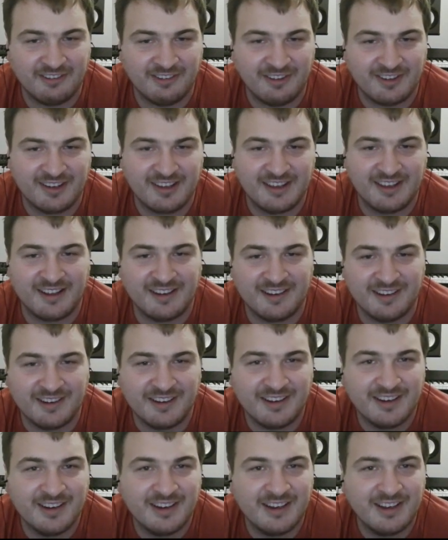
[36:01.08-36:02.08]
that we can
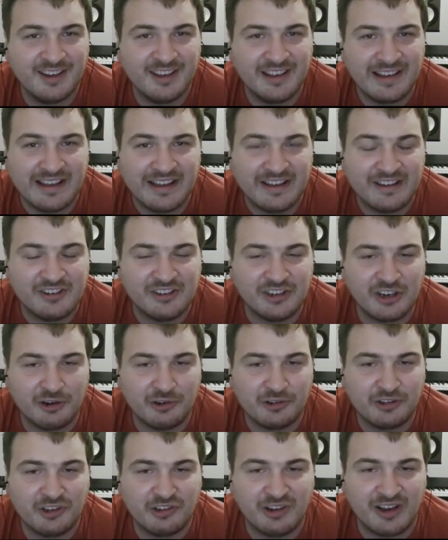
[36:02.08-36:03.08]

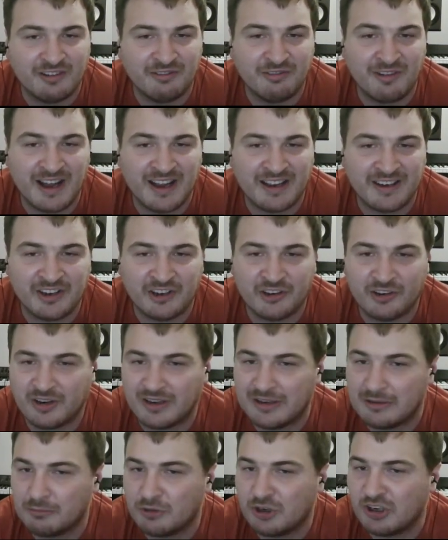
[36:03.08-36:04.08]
show to a wider
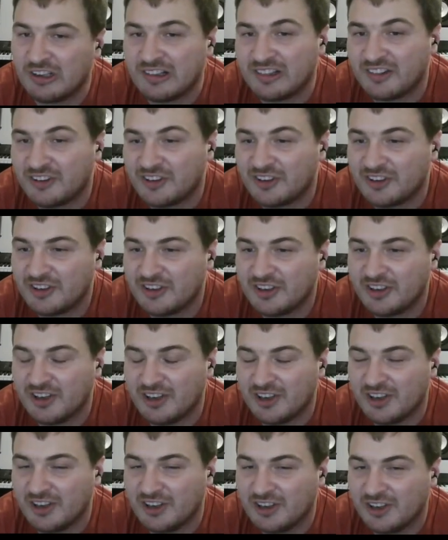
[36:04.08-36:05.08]
world
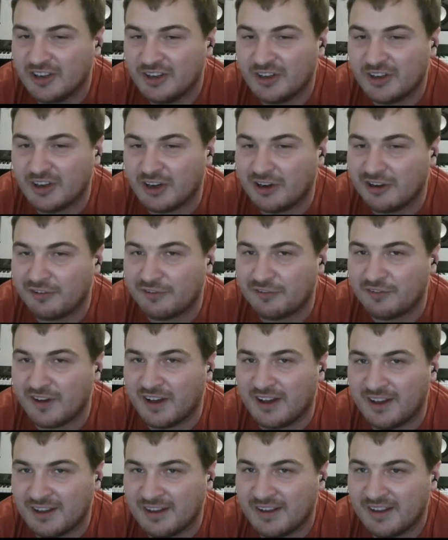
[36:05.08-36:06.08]
of
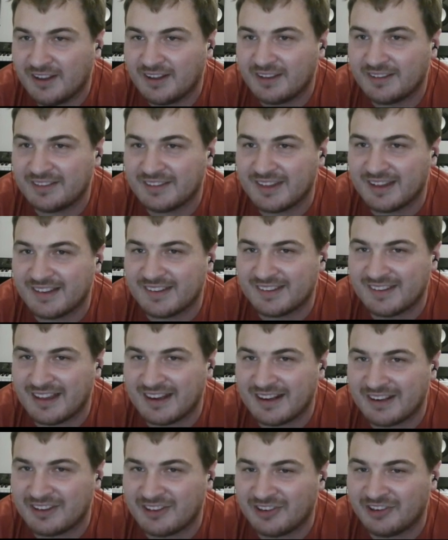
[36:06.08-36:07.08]
text
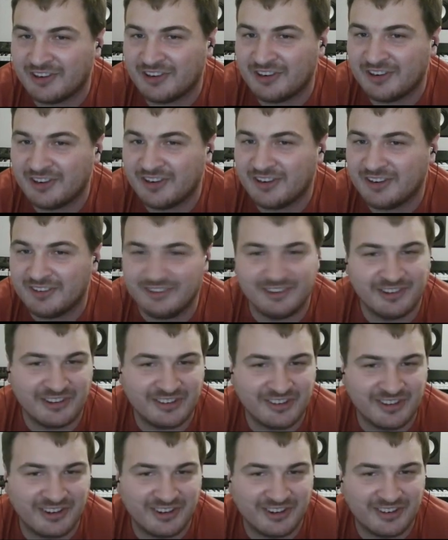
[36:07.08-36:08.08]
editor
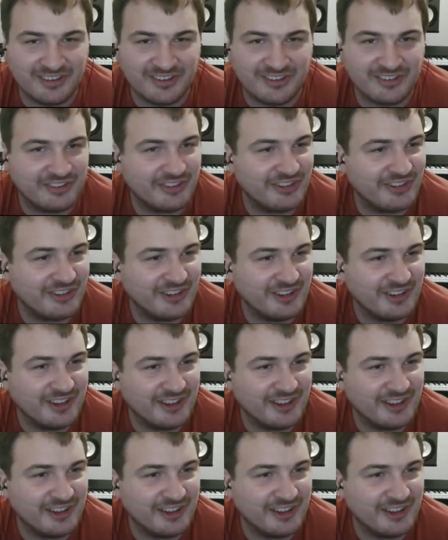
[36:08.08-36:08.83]
users.